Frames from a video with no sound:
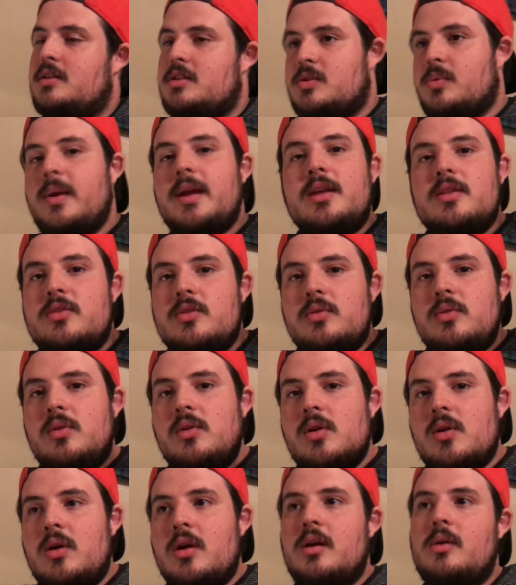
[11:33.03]
Swinging through
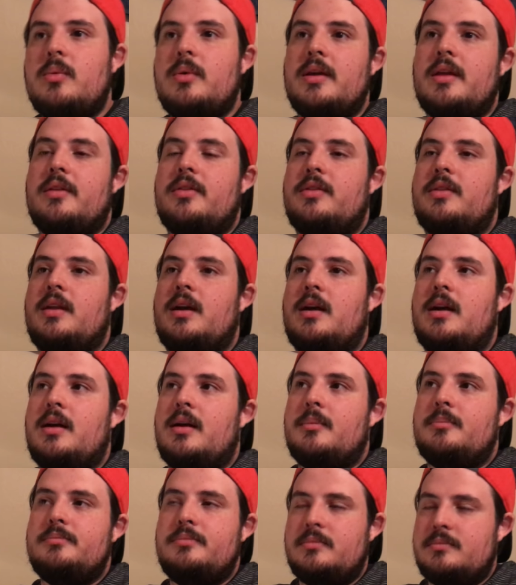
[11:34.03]
New York with
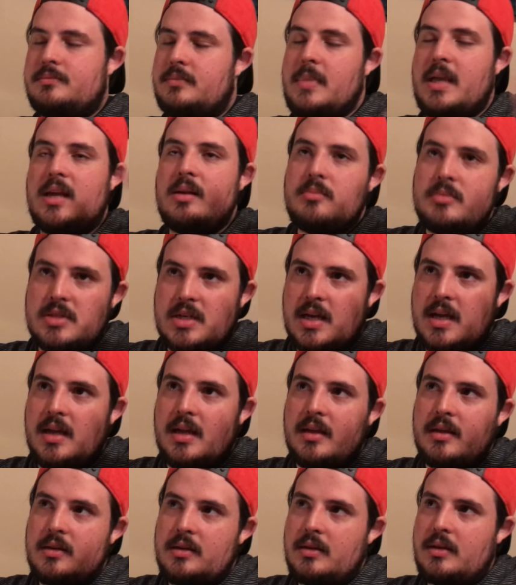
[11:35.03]

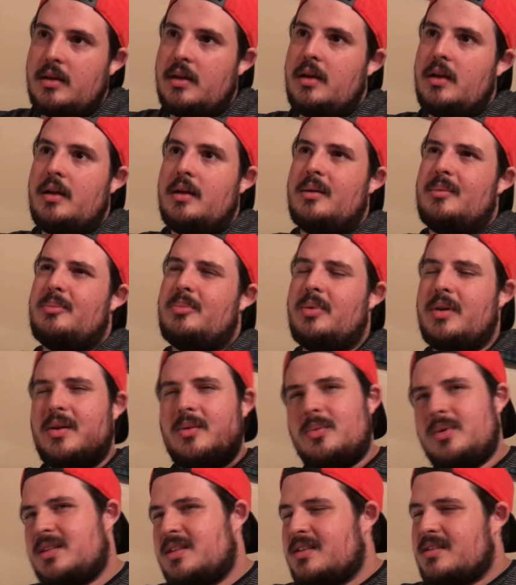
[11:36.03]
MJ,
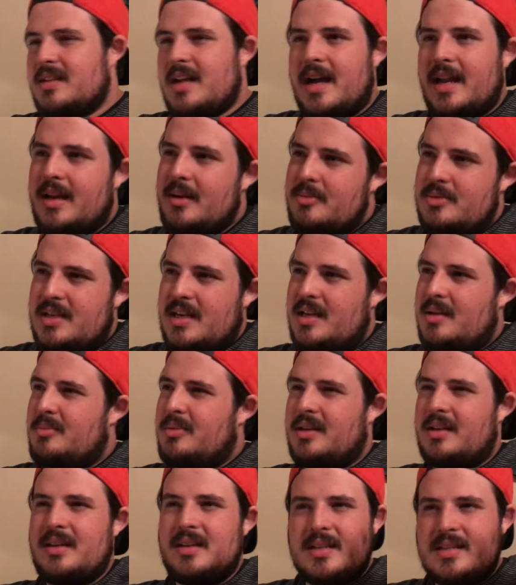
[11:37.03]
which is not MJ,
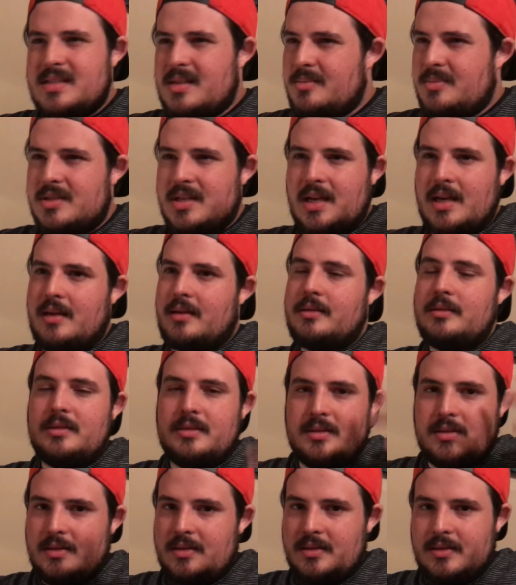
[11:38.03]
but it is MJ.
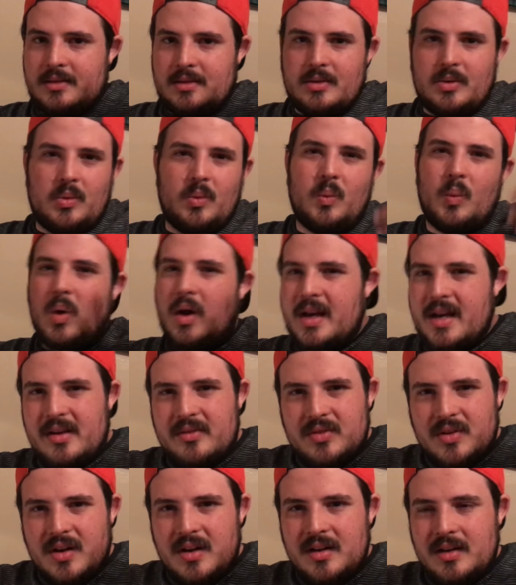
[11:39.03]

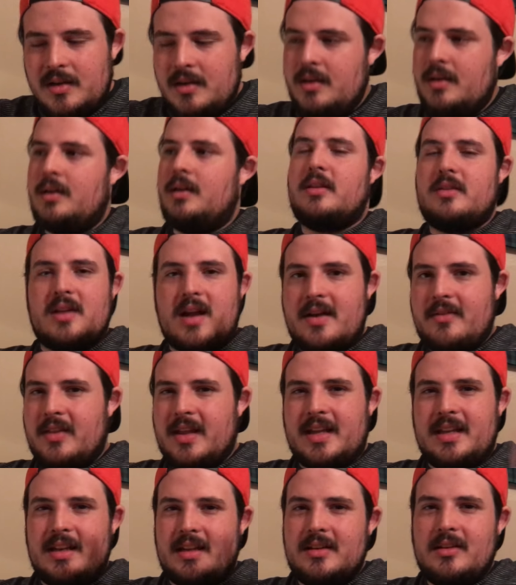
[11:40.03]
Whatever. And they had
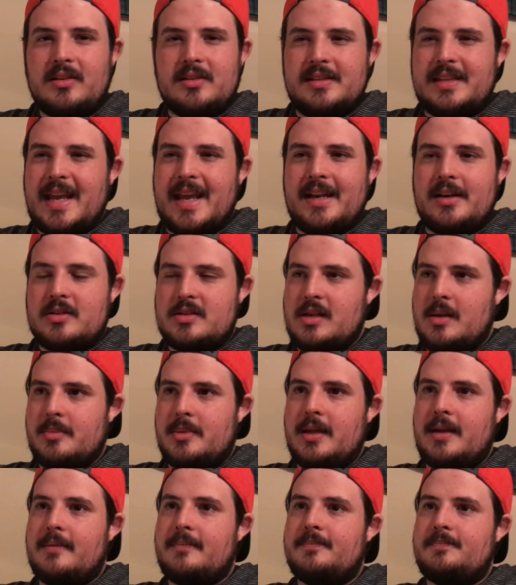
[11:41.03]
like a little date or
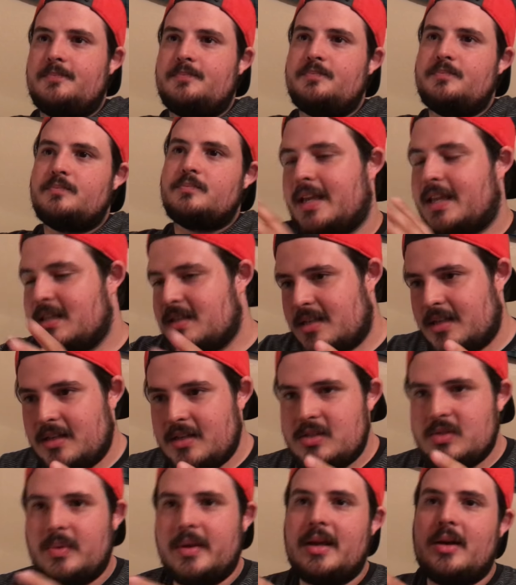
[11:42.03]
something. Like, he's gonna
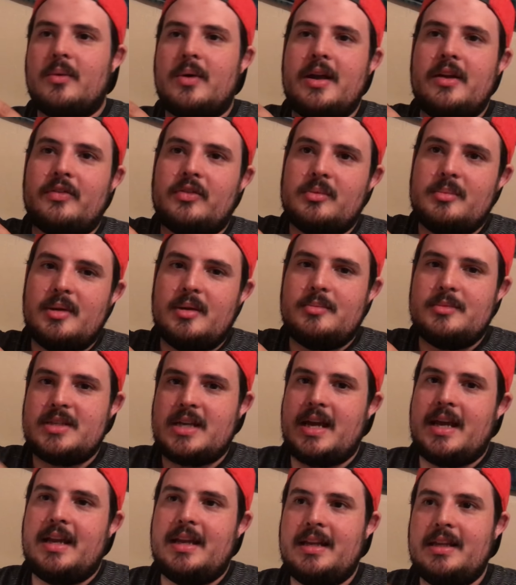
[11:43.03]
swing away from
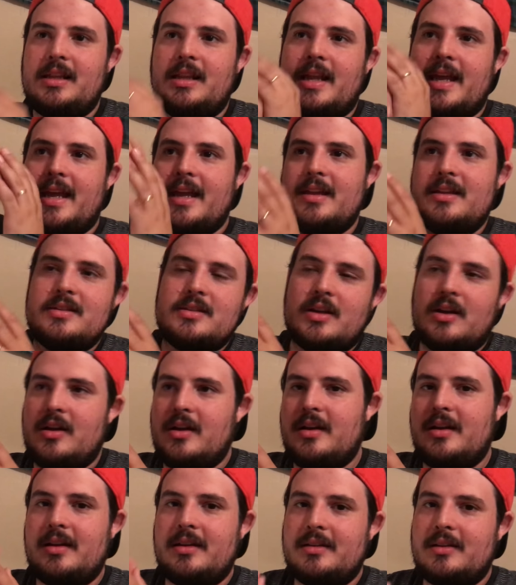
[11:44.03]
MJ and he lands
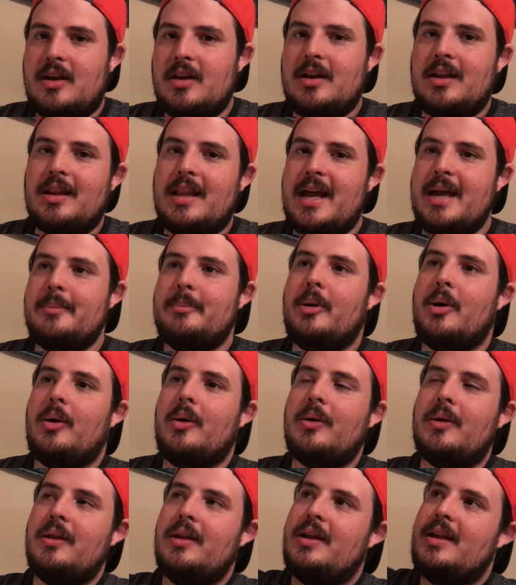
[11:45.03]
on a light
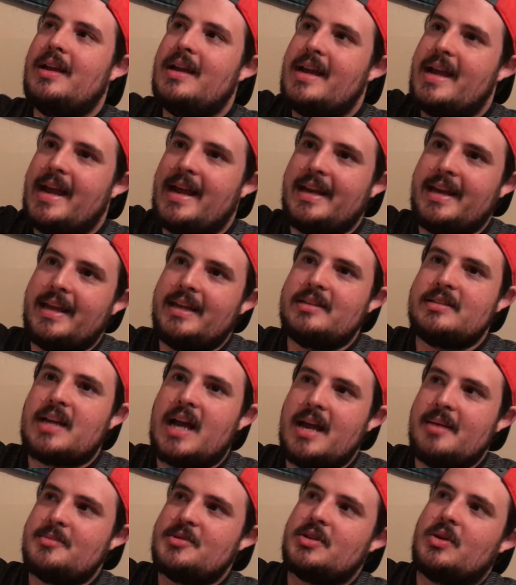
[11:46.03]
pole, and in
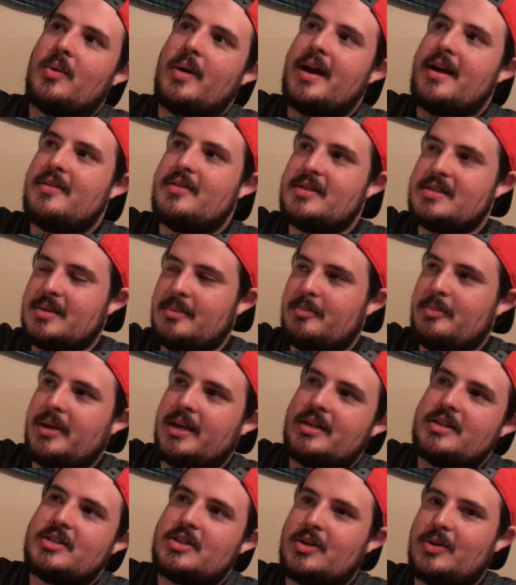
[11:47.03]
Times Square there's a
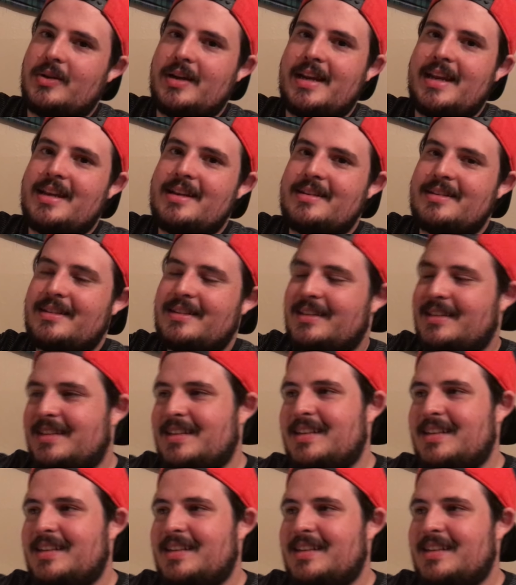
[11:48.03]
big screen